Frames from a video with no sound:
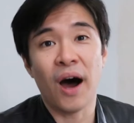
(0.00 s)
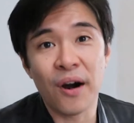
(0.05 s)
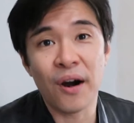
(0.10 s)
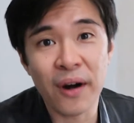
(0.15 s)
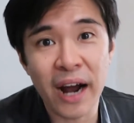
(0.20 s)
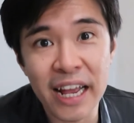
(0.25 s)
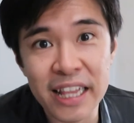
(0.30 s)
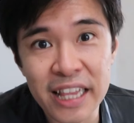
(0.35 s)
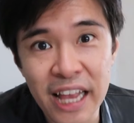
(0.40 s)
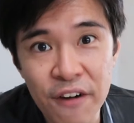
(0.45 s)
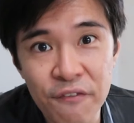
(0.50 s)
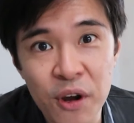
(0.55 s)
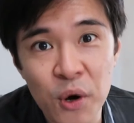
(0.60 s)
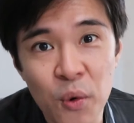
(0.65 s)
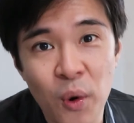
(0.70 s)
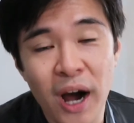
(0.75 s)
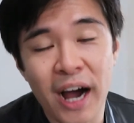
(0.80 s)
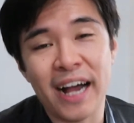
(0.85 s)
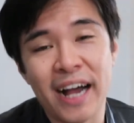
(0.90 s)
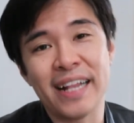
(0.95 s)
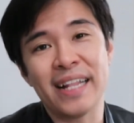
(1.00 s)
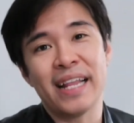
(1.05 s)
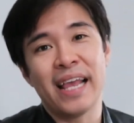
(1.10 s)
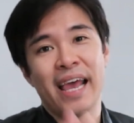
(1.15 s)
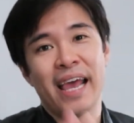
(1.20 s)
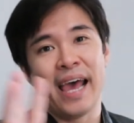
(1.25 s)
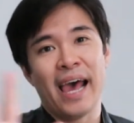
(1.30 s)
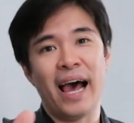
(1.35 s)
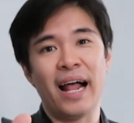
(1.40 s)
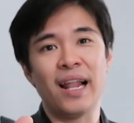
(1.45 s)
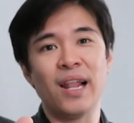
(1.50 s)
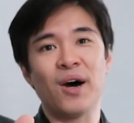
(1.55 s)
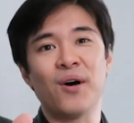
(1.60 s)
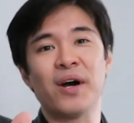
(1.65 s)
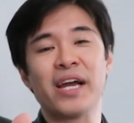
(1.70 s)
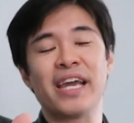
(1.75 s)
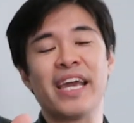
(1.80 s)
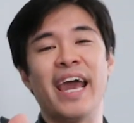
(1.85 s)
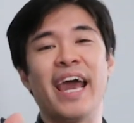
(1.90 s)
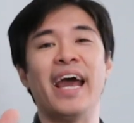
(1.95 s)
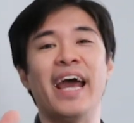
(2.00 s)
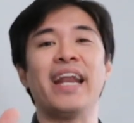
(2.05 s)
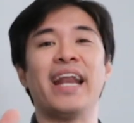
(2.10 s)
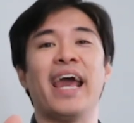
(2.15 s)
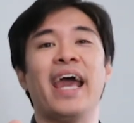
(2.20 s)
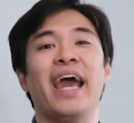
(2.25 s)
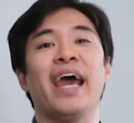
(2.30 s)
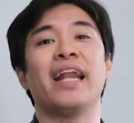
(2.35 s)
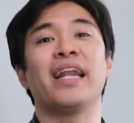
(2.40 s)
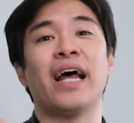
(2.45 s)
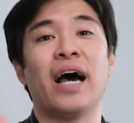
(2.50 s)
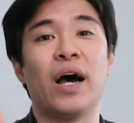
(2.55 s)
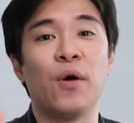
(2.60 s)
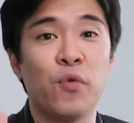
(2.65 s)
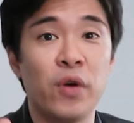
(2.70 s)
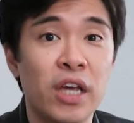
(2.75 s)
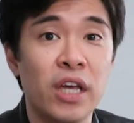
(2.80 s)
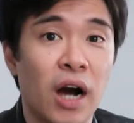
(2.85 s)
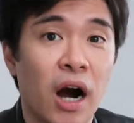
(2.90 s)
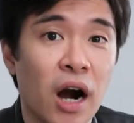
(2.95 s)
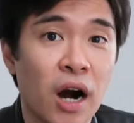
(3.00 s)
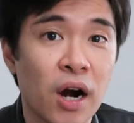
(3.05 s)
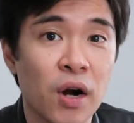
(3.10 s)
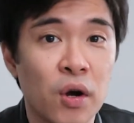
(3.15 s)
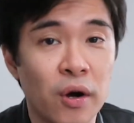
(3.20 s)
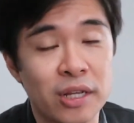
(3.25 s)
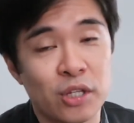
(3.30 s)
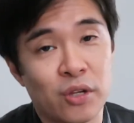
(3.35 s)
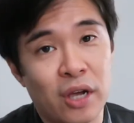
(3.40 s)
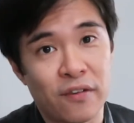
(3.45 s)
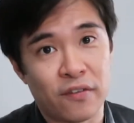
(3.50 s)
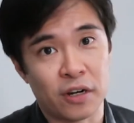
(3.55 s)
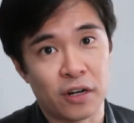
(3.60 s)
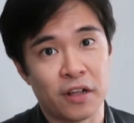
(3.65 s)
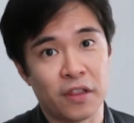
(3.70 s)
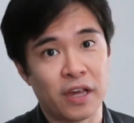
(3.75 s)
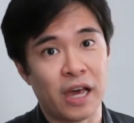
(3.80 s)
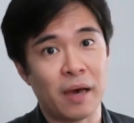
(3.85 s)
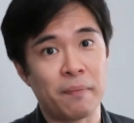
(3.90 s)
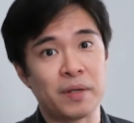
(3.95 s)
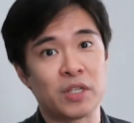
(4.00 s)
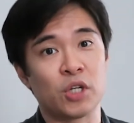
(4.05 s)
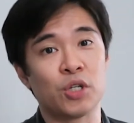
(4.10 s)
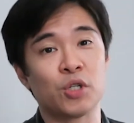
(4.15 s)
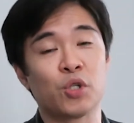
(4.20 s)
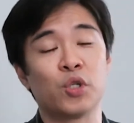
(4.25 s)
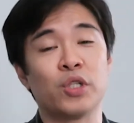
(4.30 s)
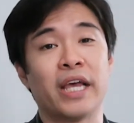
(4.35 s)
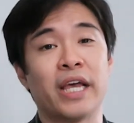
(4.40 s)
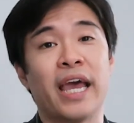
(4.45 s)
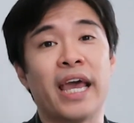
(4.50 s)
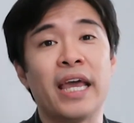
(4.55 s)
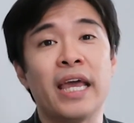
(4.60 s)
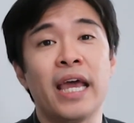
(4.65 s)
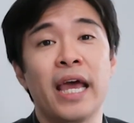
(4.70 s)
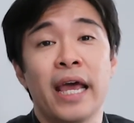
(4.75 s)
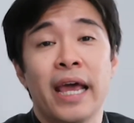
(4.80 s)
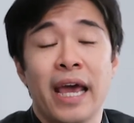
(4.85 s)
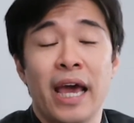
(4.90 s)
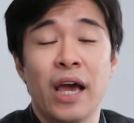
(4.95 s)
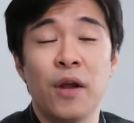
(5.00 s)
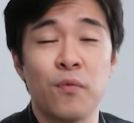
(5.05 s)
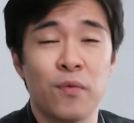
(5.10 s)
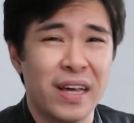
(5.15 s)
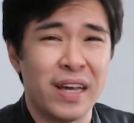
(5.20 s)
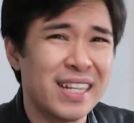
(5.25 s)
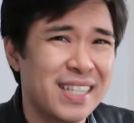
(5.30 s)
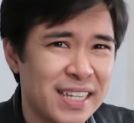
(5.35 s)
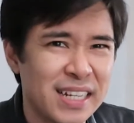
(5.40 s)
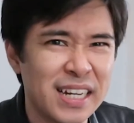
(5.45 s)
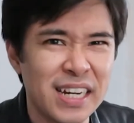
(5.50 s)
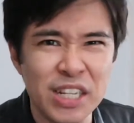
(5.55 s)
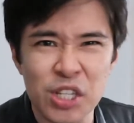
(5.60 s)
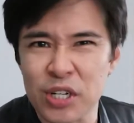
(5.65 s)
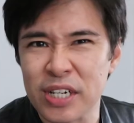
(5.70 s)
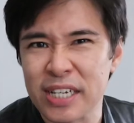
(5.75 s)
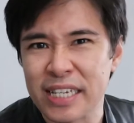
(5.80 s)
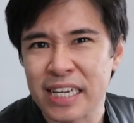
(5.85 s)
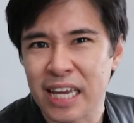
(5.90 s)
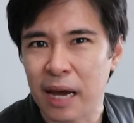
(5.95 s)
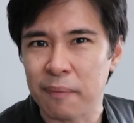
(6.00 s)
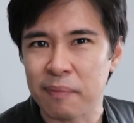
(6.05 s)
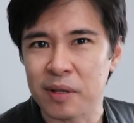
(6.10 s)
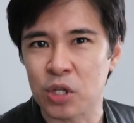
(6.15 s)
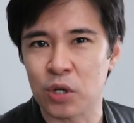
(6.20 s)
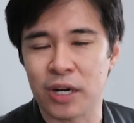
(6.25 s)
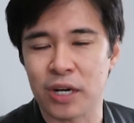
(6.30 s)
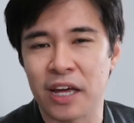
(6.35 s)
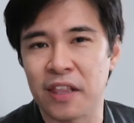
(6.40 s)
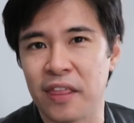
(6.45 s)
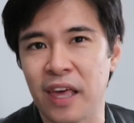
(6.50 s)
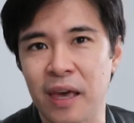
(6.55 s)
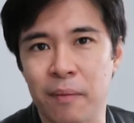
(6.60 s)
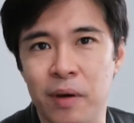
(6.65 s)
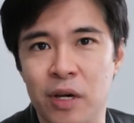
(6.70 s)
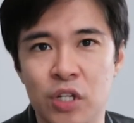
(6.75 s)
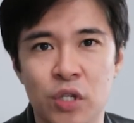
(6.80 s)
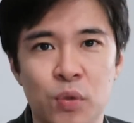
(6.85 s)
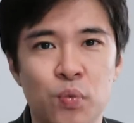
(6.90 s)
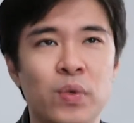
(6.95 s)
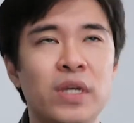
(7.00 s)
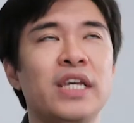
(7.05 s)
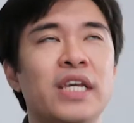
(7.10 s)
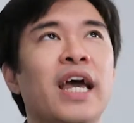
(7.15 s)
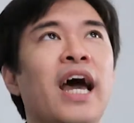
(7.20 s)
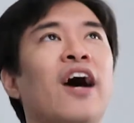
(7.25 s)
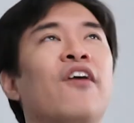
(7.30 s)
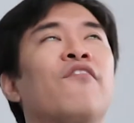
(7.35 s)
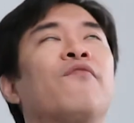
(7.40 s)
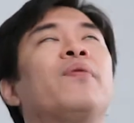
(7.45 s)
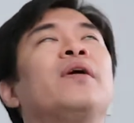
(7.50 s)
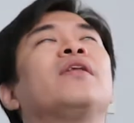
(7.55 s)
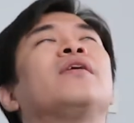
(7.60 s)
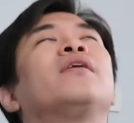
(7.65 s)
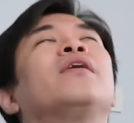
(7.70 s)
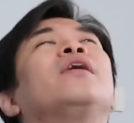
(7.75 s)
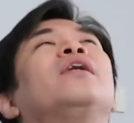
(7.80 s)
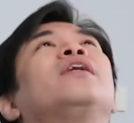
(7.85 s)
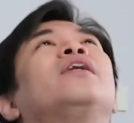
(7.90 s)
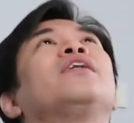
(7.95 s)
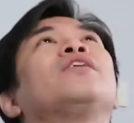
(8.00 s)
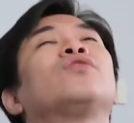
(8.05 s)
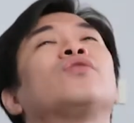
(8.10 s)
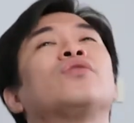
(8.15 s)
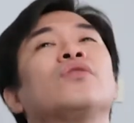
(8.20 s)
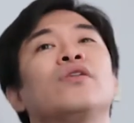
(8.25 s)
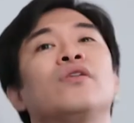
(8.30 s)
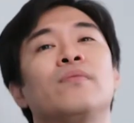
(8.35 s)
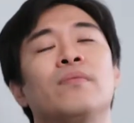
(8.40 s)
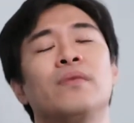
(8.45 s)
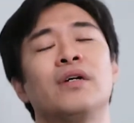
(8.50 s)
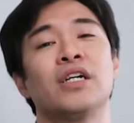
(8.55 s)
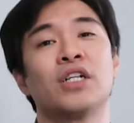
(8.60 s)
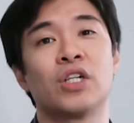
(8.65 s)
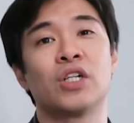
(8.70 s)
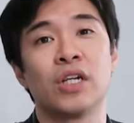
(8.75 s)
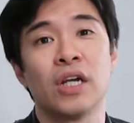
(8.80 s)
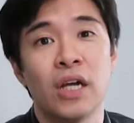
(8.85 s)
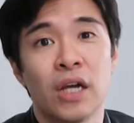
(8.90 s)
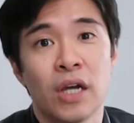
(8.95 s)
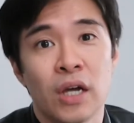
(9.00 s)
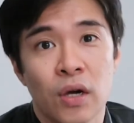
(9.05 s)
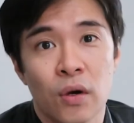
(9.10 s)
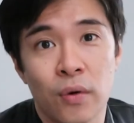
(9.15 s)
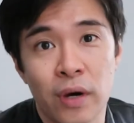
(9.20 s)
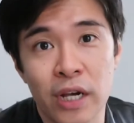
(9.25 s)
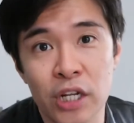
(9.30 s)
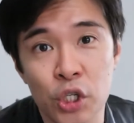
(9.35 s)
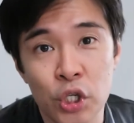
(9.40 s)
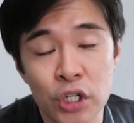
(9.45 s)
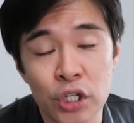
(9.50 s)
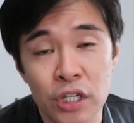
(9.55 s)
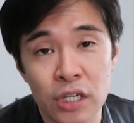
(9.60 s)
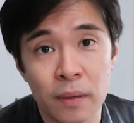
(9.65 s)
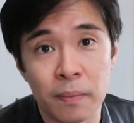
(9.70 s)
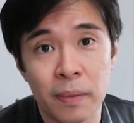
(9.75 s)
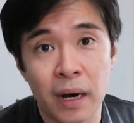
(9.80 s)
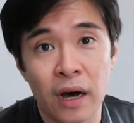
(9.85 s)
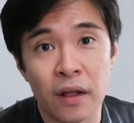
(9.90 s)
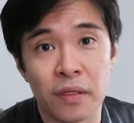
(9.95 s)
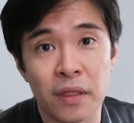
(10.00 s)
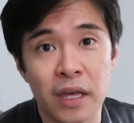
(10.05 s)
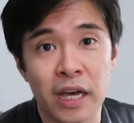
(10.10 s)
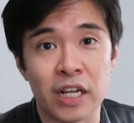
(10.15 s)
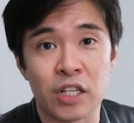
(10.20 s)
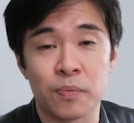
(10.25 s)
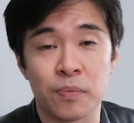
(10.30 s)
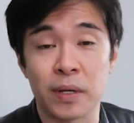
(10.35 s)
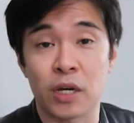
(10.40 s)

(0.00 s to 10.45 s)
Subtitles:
Alright everyone, hello again, and we are going to have another episode today. And it's an interesting episode, I think, because we have been getting so much questions about this.